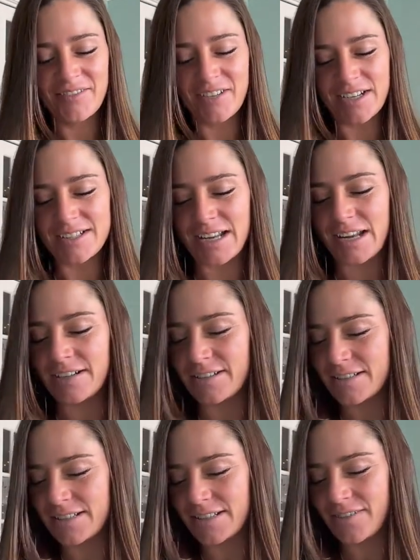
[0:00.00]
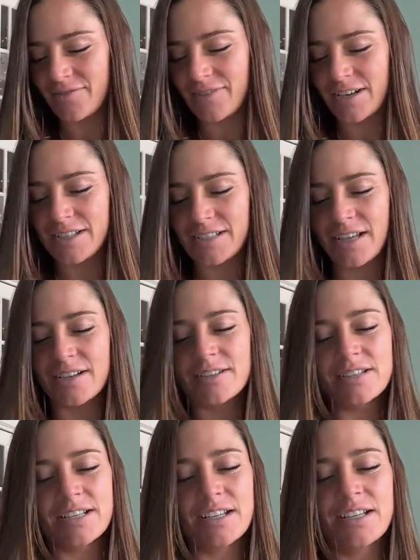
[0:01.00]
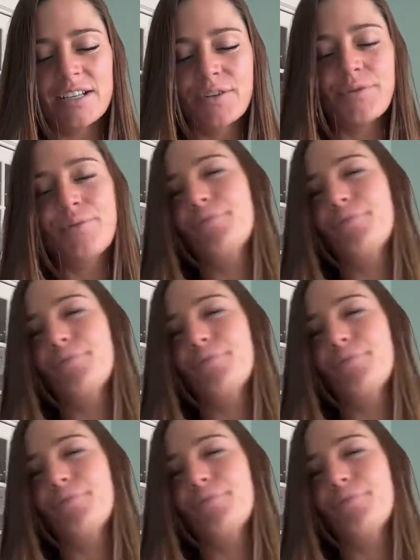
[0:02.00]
Fresh energy. Fresh energy.